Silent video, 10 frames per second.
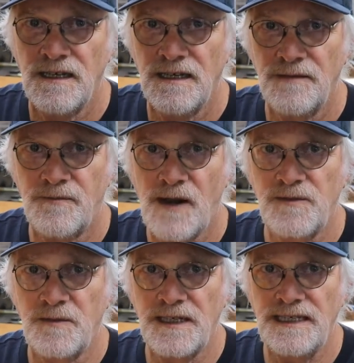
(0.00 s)
Uh,
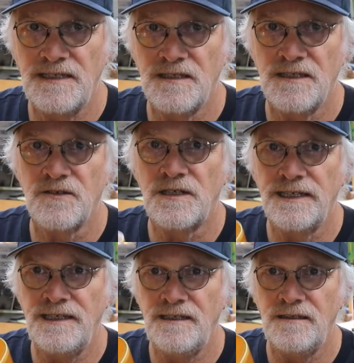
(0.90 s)
probably needs another
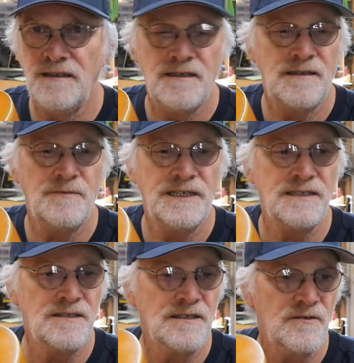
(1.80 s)
cleaning, but
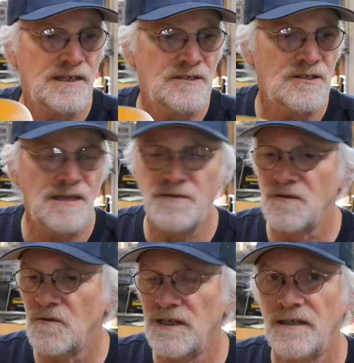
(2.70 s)
it's in great shape
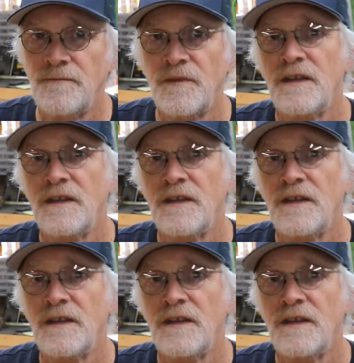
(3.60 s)
as well.